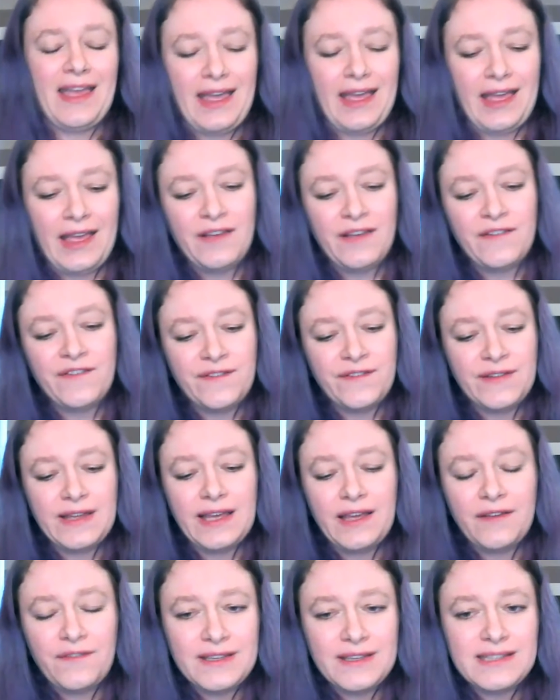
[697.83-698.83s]
If
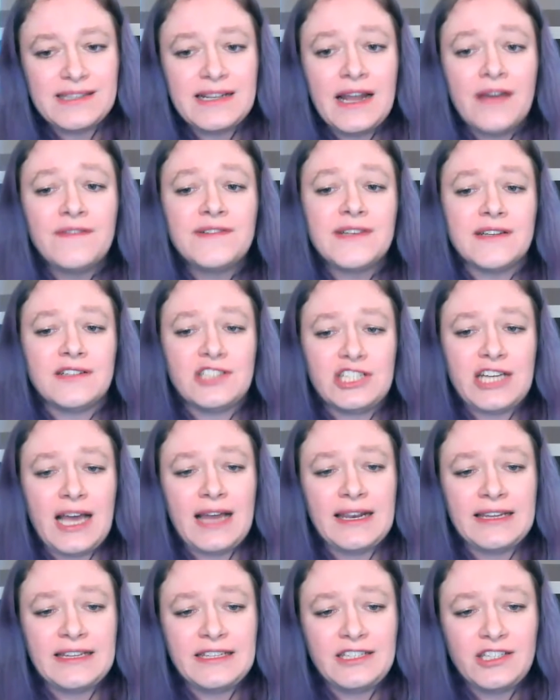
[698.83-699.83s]
it's left
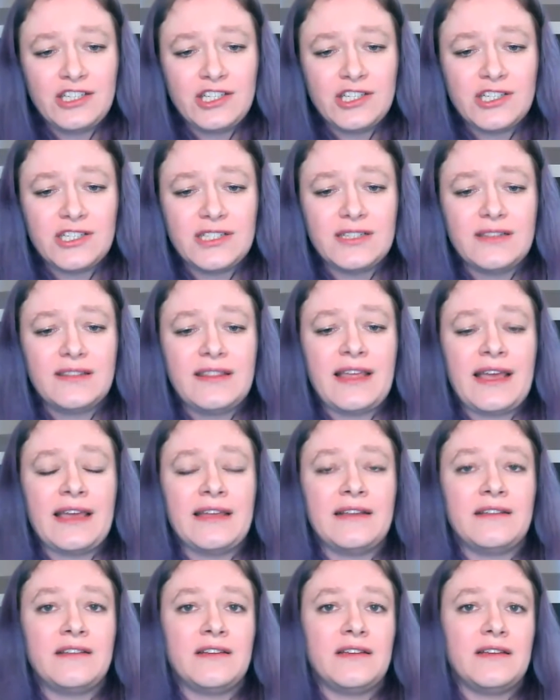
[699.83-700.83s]
unchallenged,
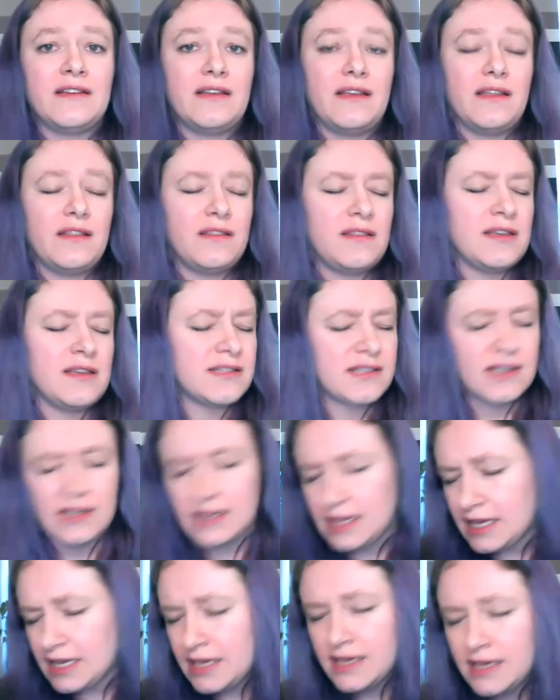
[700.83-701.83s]
then this can
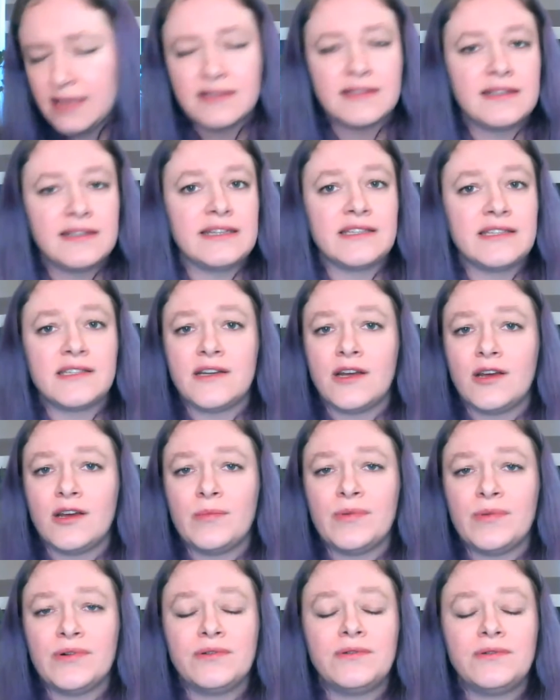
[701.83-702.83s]
easily
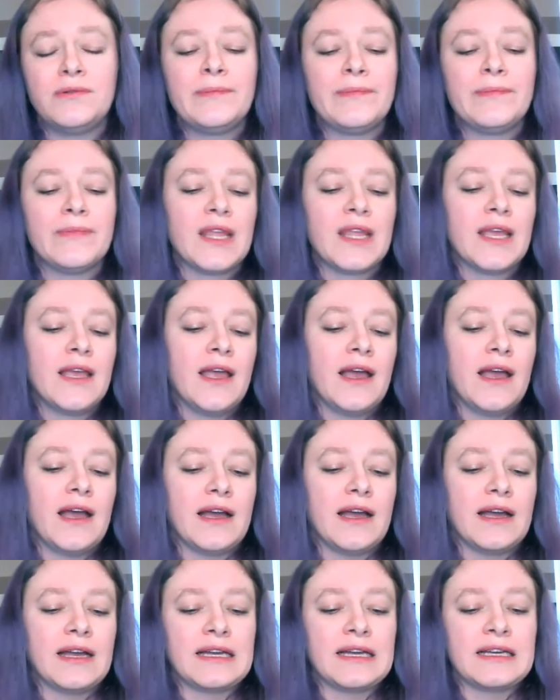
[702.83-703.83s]
snowball,
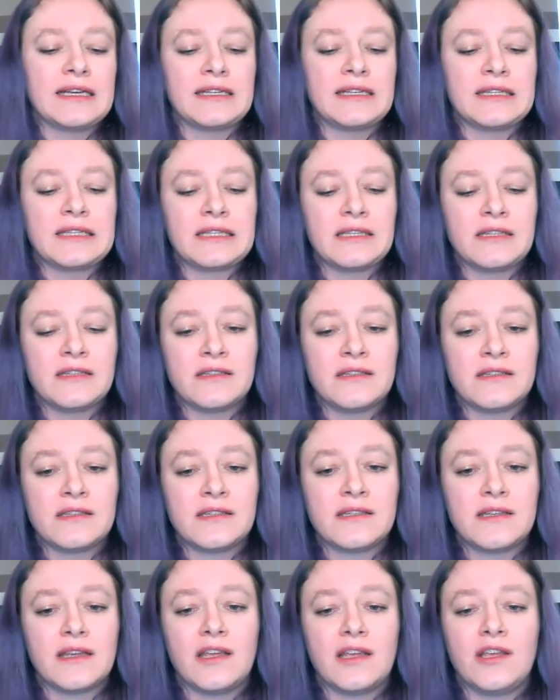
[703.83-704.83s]
and
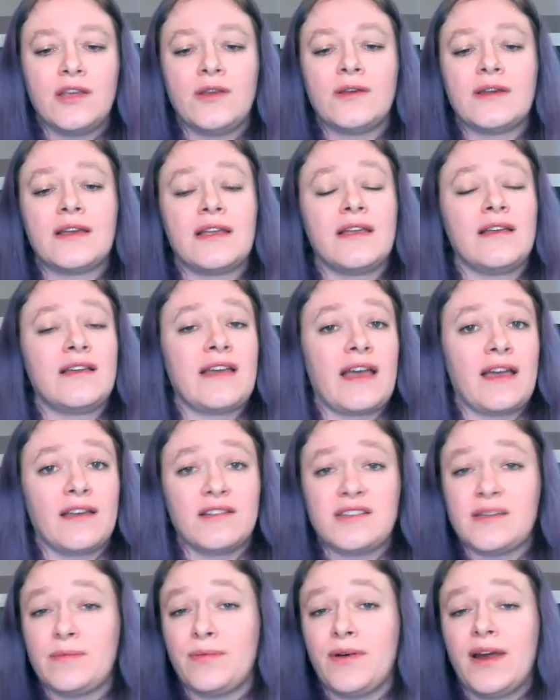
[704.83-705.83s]
you can get
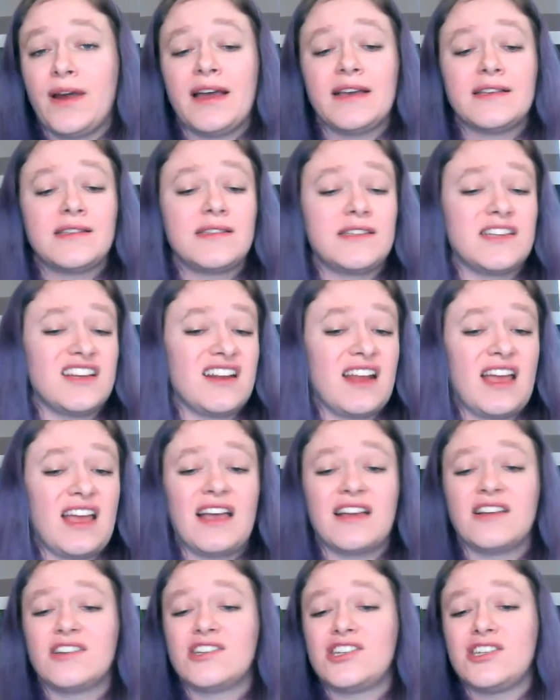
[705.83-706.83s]
depressed and
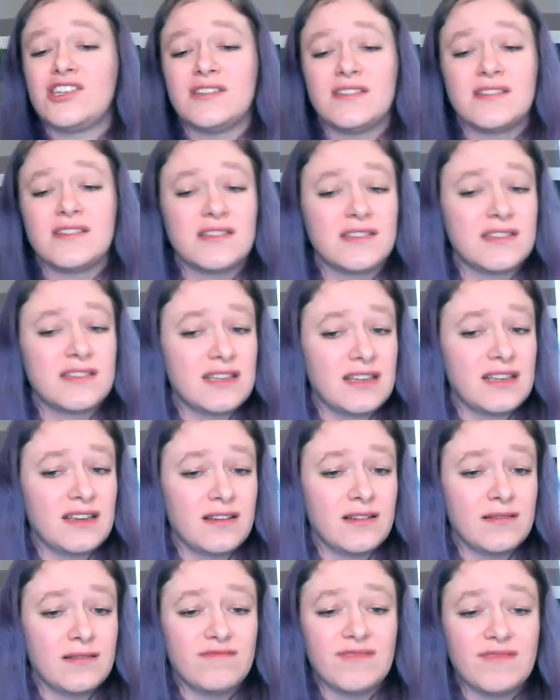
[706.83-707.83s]
anxious.
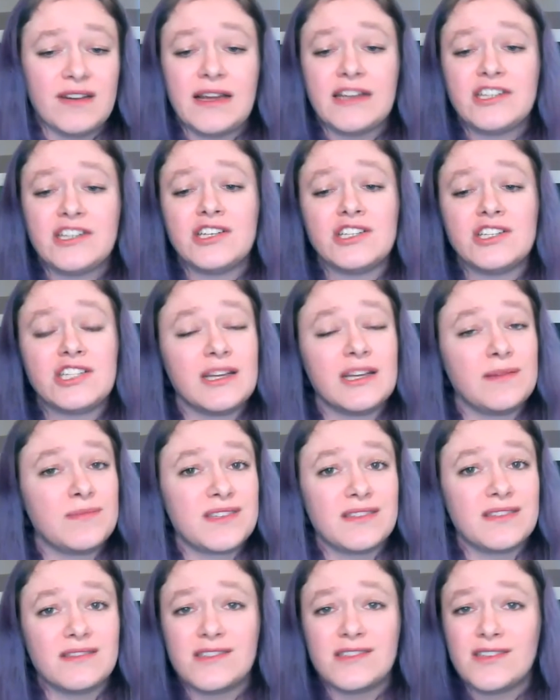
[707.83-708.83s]

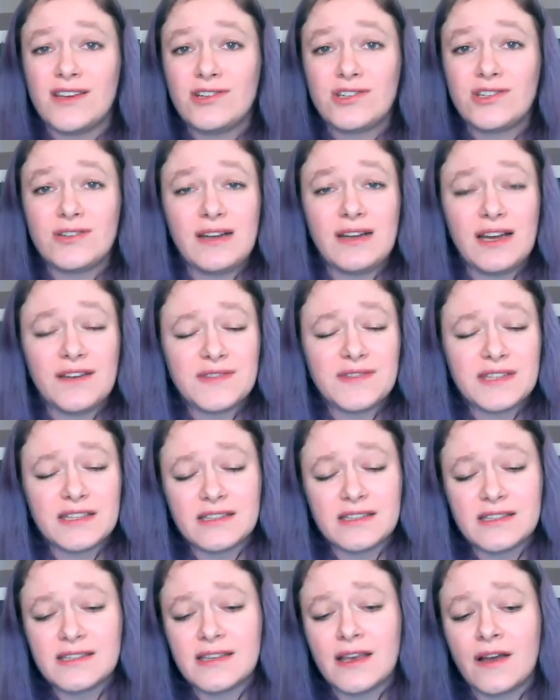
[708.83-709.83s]
Relationships and social lives can
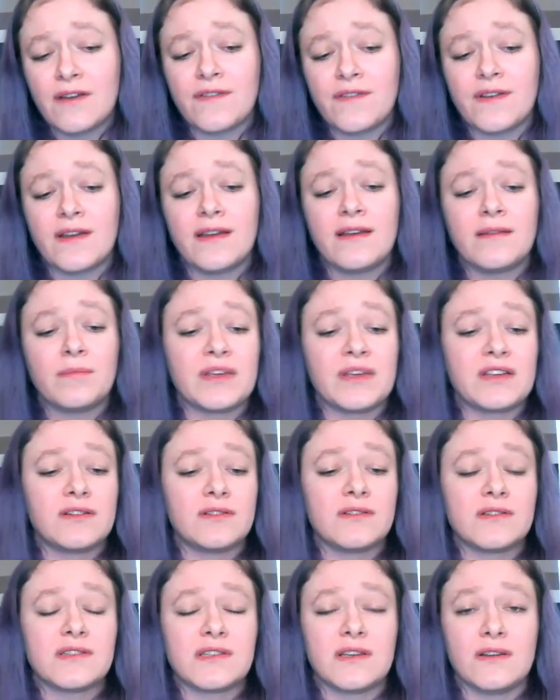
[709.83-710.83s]
suffer
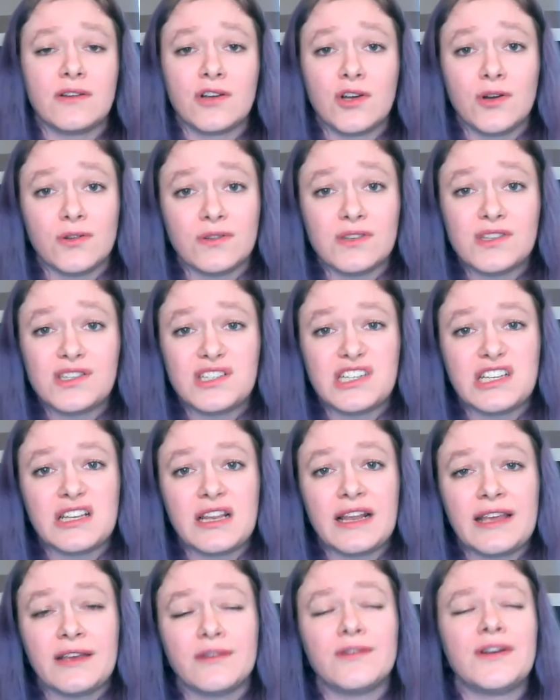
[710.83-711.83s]
because you're
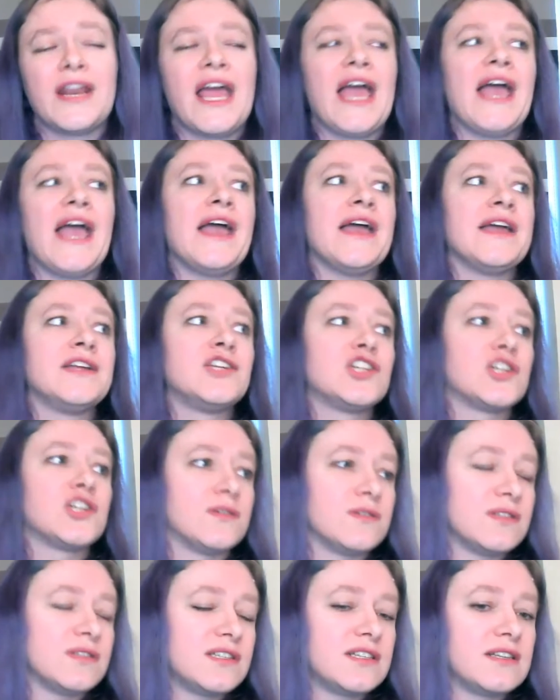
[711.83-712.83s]
constantly on edge,
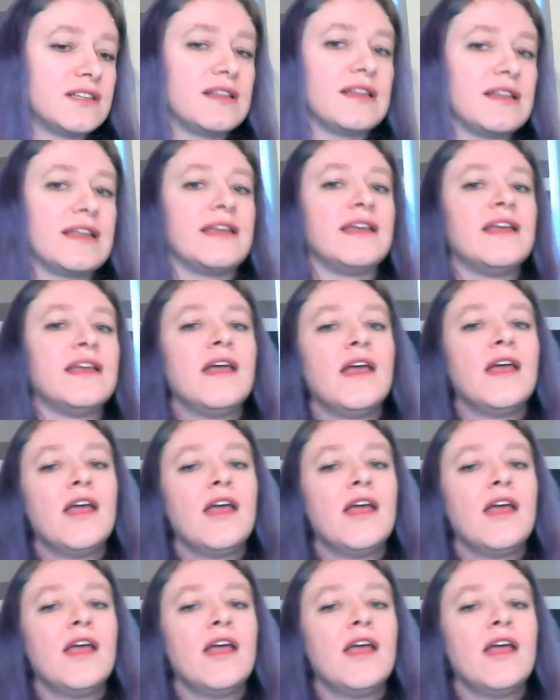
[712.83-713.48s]
constantly